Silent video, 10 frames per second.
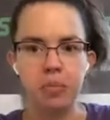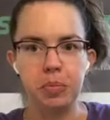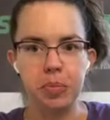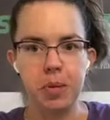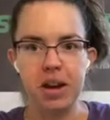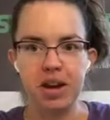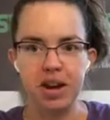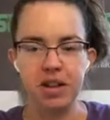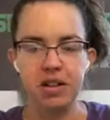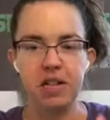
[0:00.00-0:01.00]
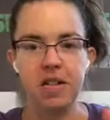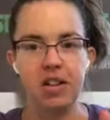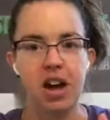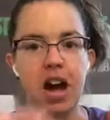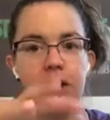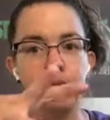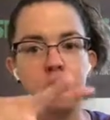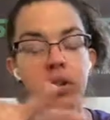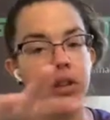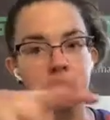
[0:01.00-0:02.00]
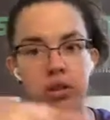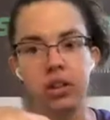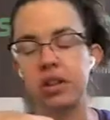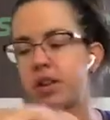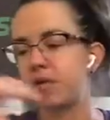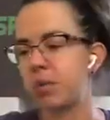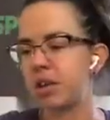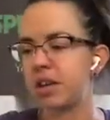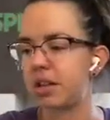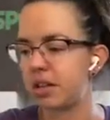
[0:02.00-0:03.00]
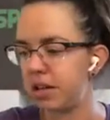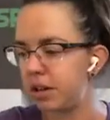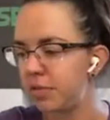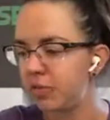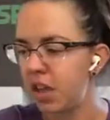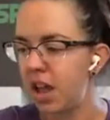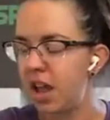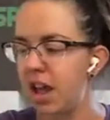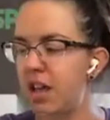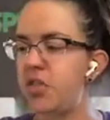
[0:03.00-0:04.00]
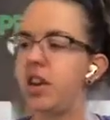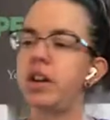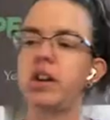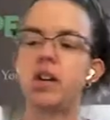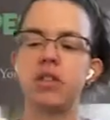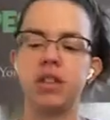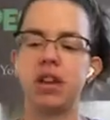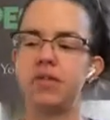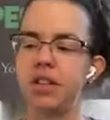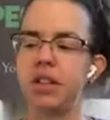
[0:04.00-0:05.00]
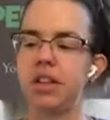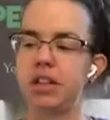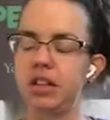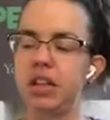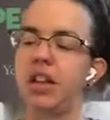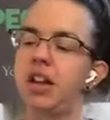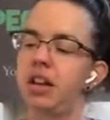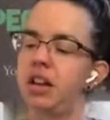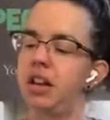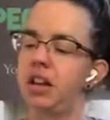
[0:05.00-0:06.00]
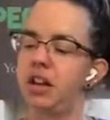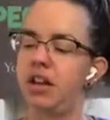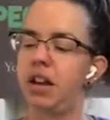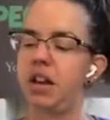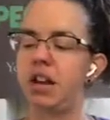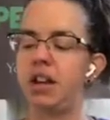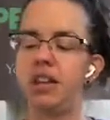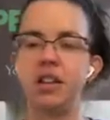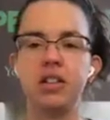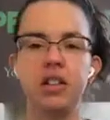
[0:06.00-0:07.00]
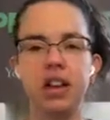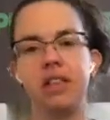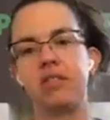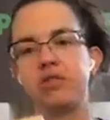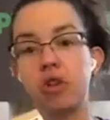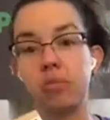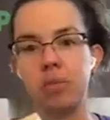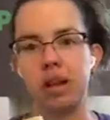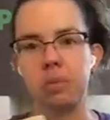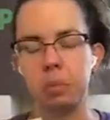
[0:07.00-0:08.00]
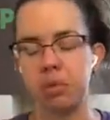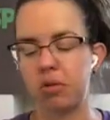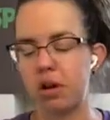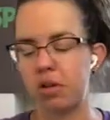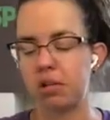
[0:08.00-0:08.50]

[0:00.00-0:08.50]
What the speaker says: but I really, really love the way they clean. And they are the Everyday Clean and Don't Bathe Me Bro,